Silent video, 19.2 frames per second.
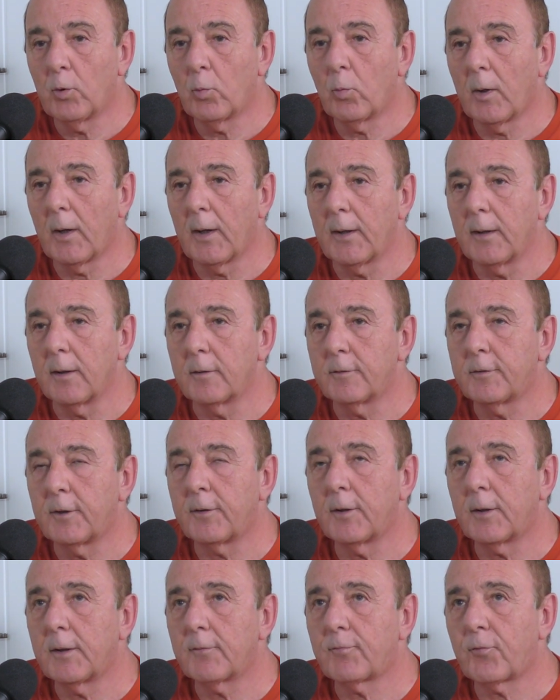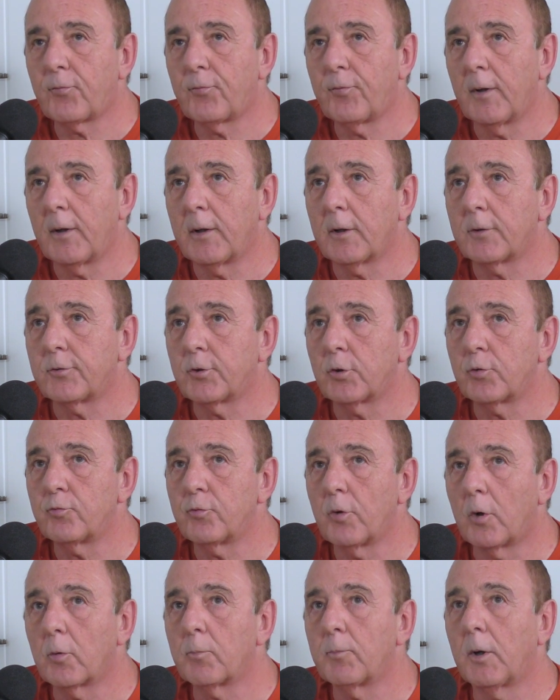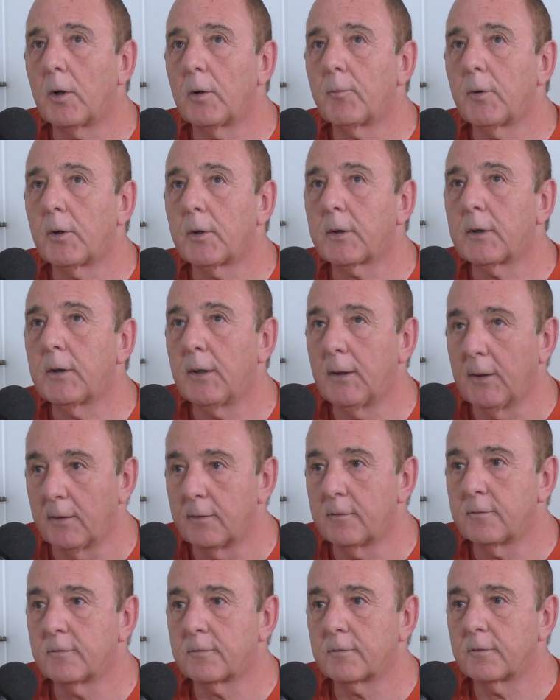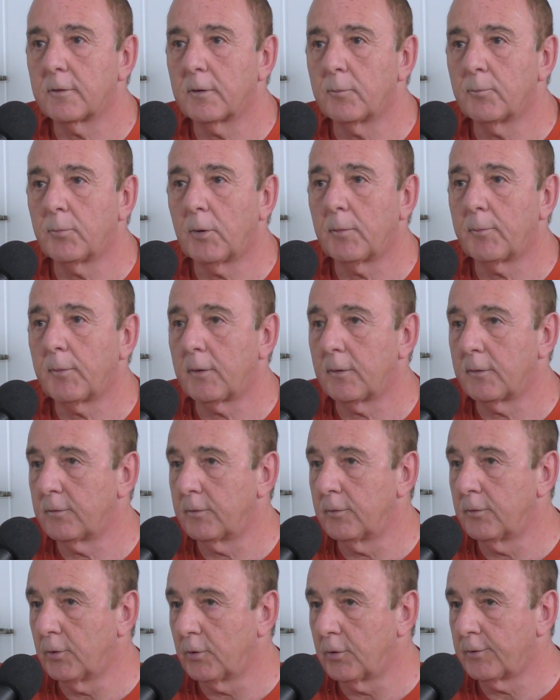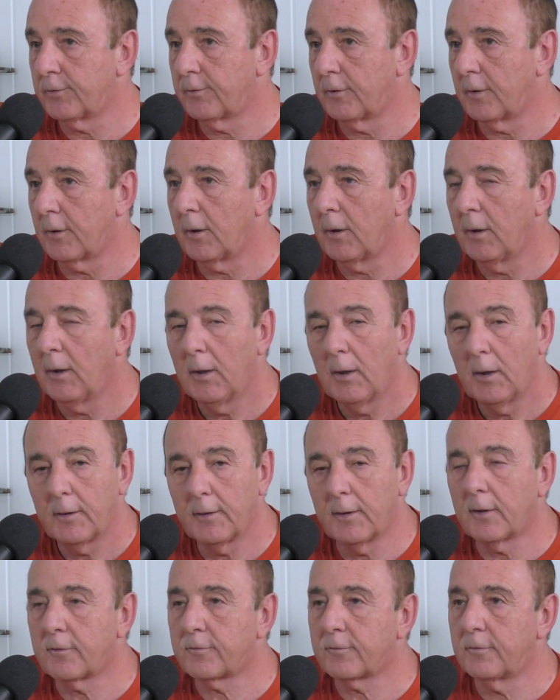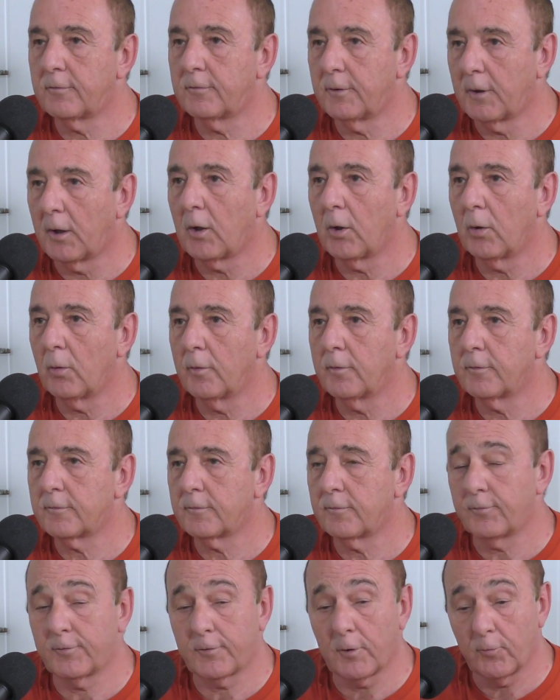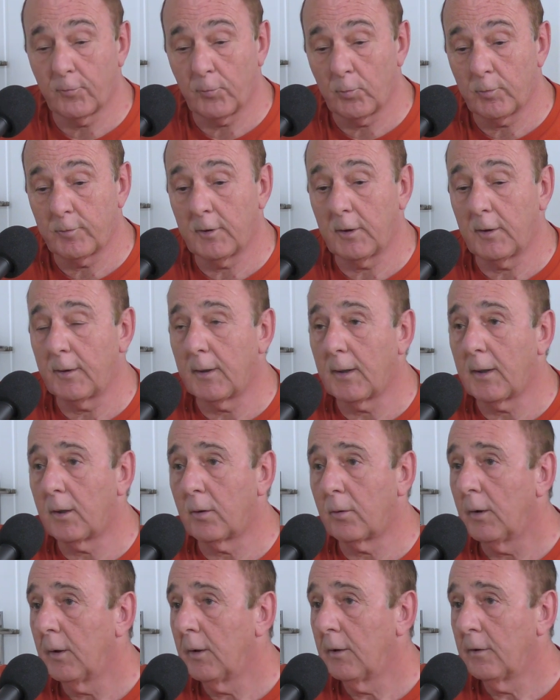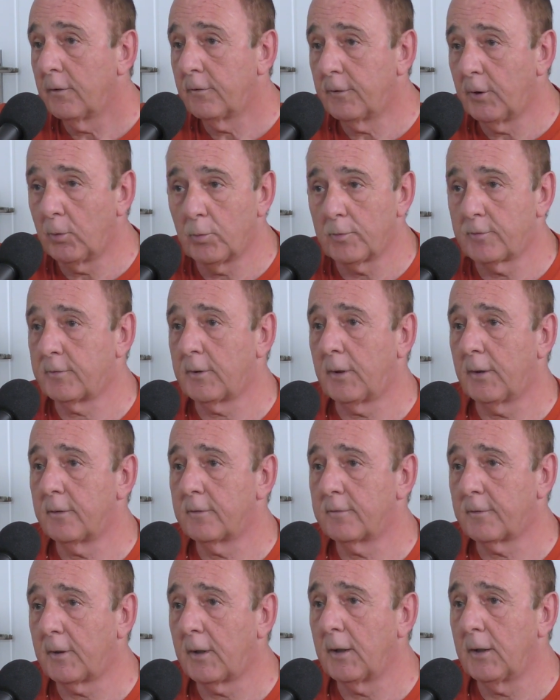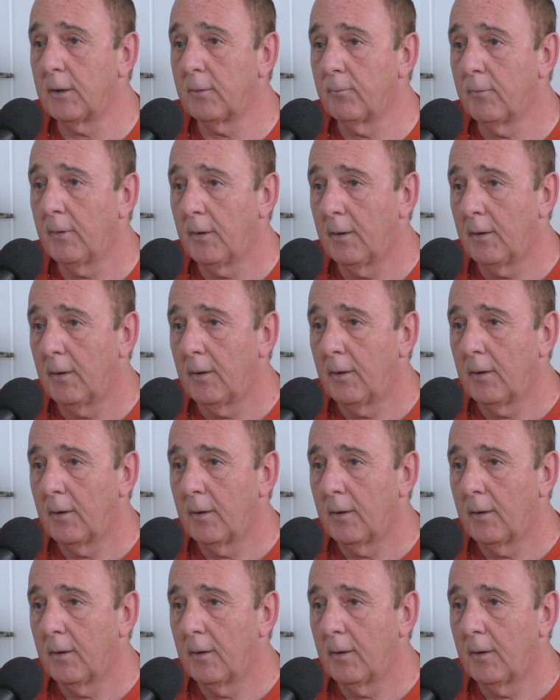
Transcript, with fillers: in a way, did I ever feel I'd done wrong by my kids and by my daughter? The answer's no. And Sophie was here now, she would say the same.